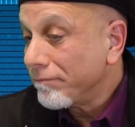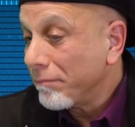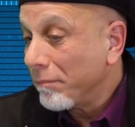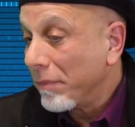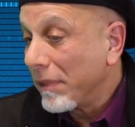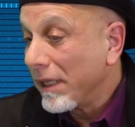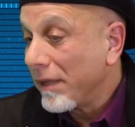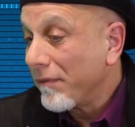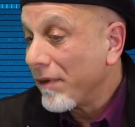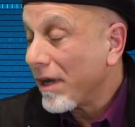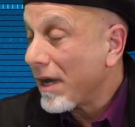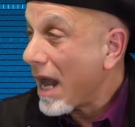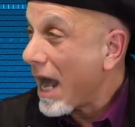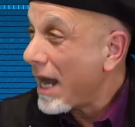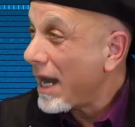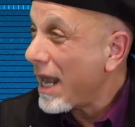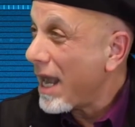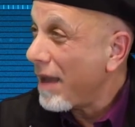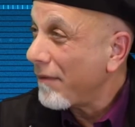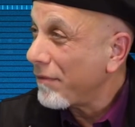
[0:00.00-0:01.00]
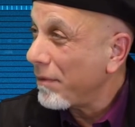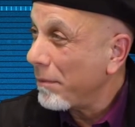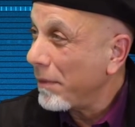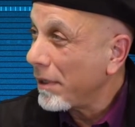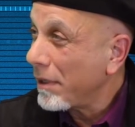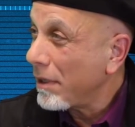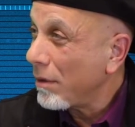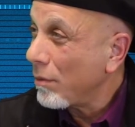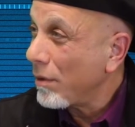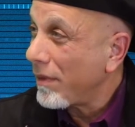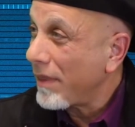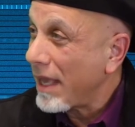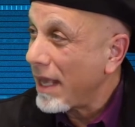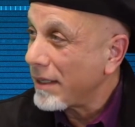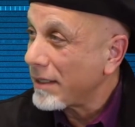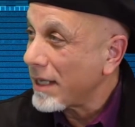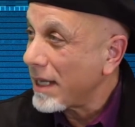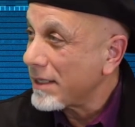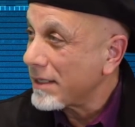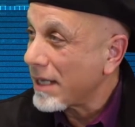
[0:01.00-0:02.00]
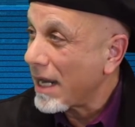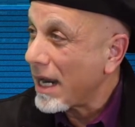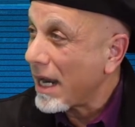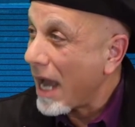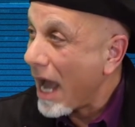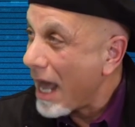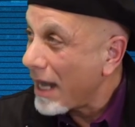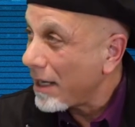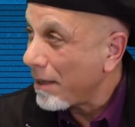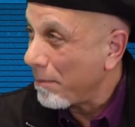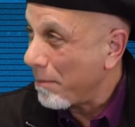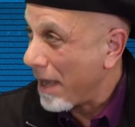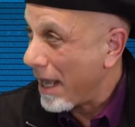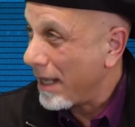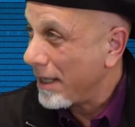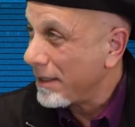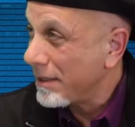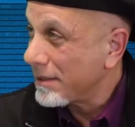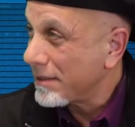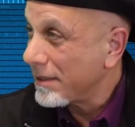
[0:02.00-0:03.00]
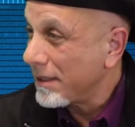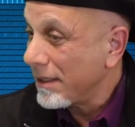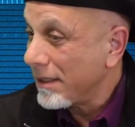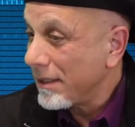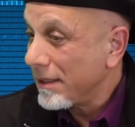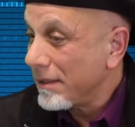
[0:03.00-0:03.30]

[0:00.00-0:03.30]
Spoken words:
believe it or not, 500,000 with antipsychotic meds.